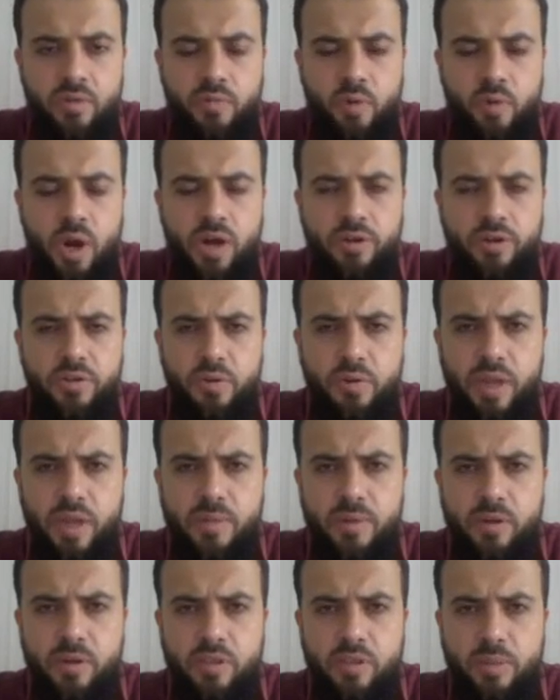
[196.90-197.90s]
If we are
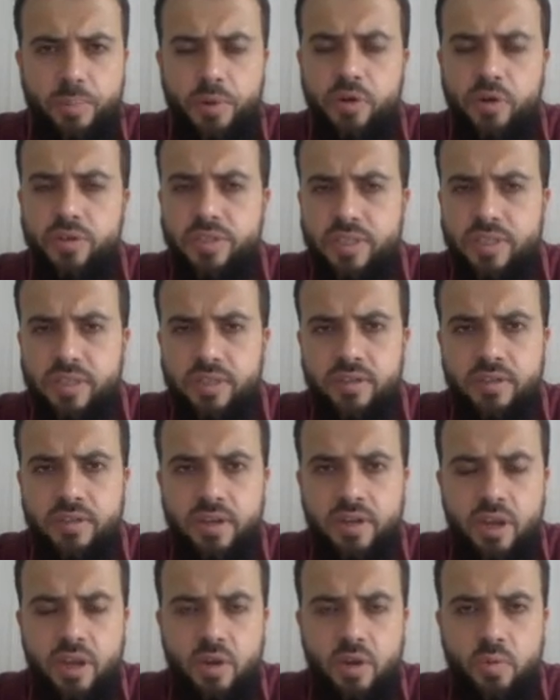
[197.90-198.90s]
talking about a
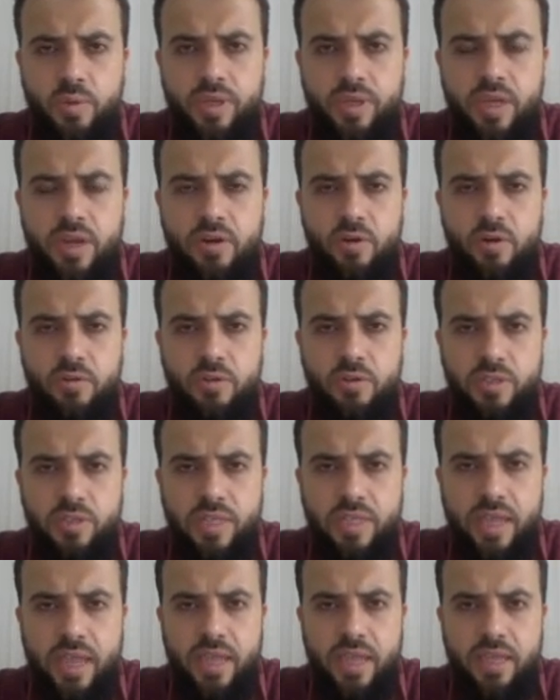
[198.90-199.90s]
person, we can also
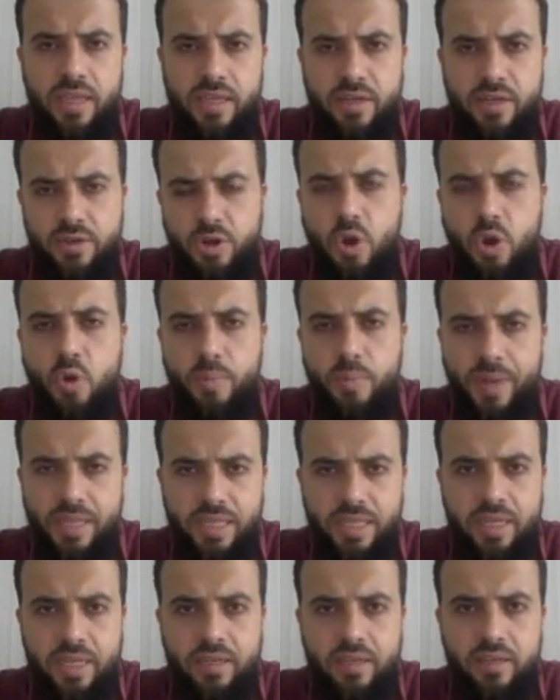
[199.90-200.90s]
say
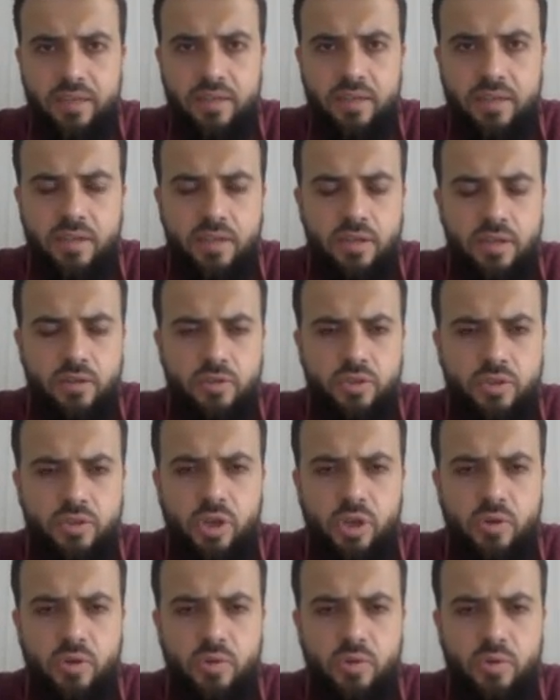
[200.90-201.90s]
nobody.
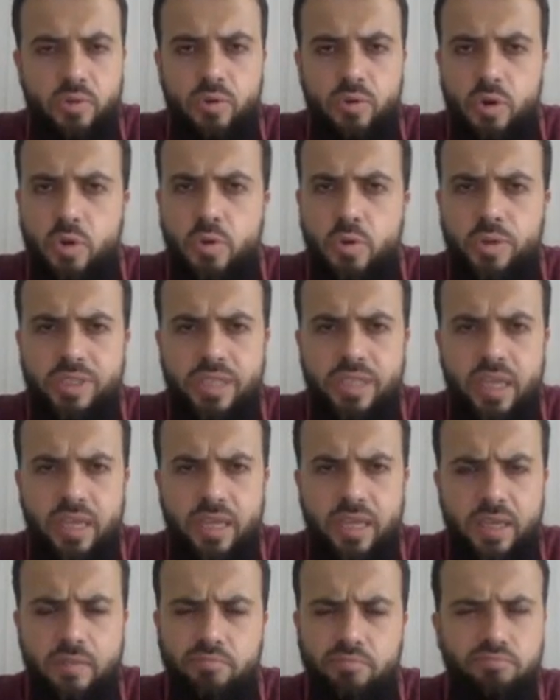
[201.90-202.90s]
So, who is
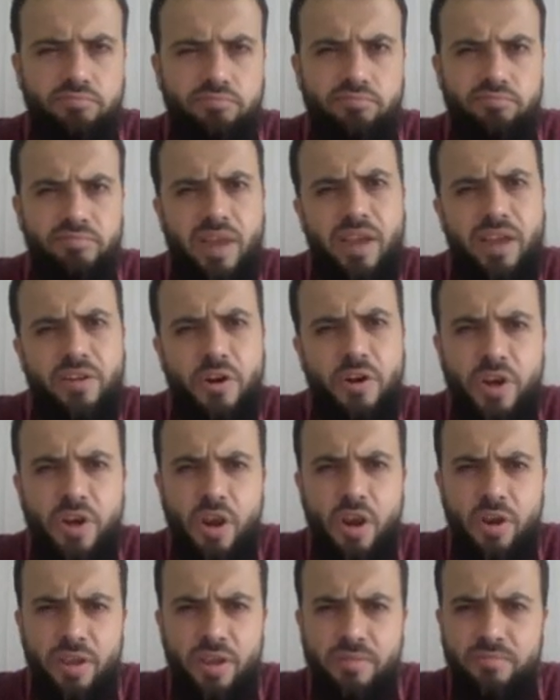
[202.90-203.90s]
he? I don't
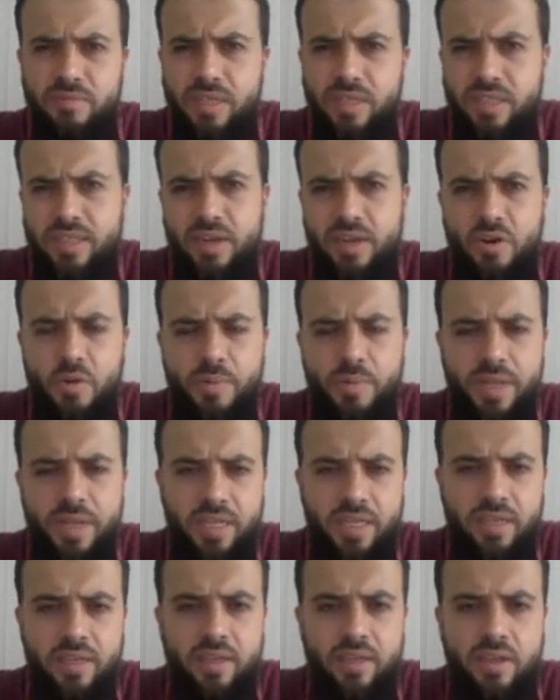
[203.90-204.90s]
know him. He's a
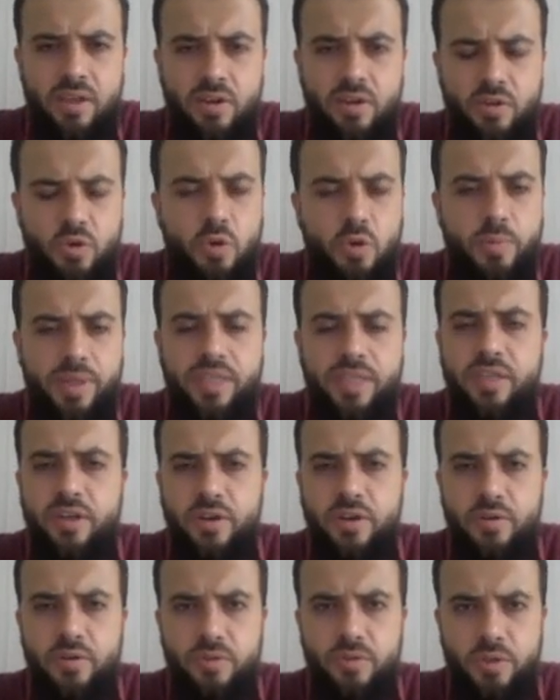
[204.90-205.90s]
nobody. Nobody
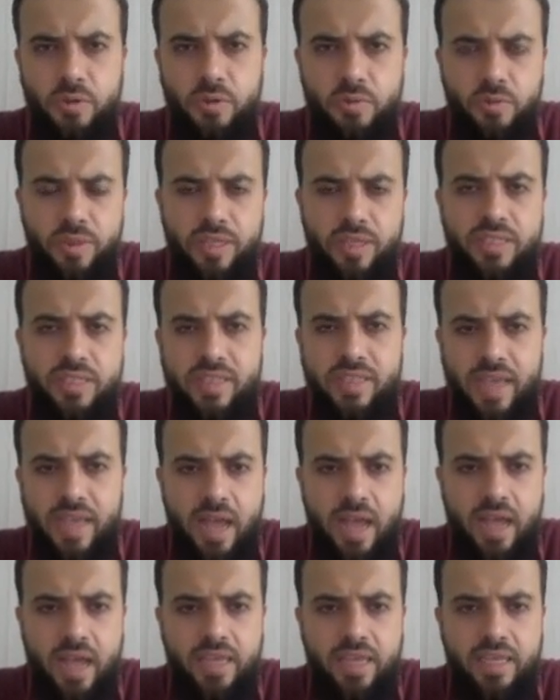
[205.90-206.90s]
knows who this
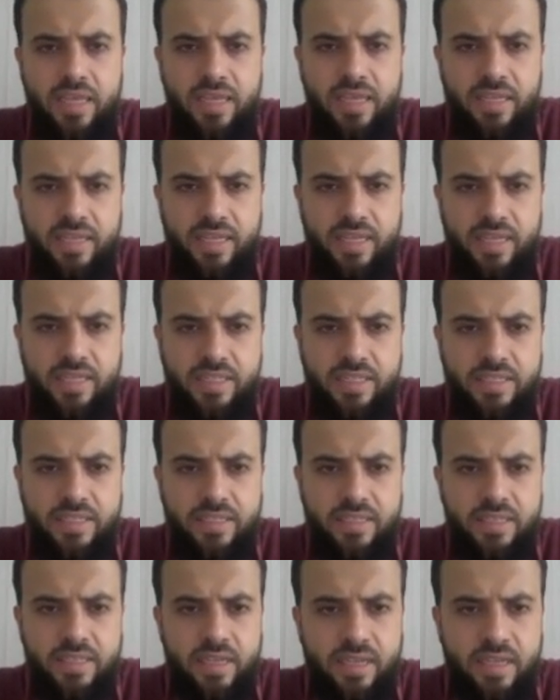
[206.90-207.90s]
guy
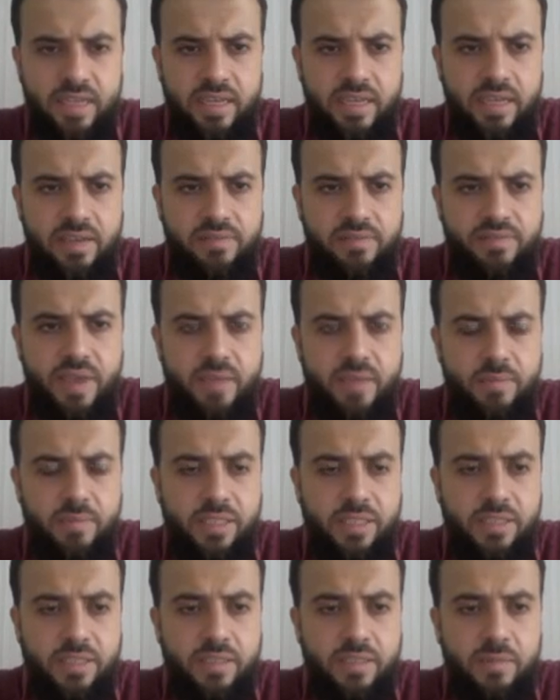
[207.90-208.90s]
is.
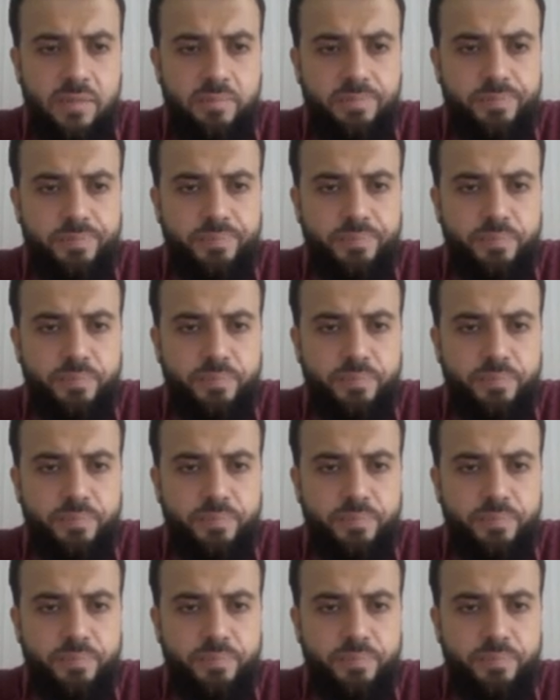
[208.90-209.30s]
Famous.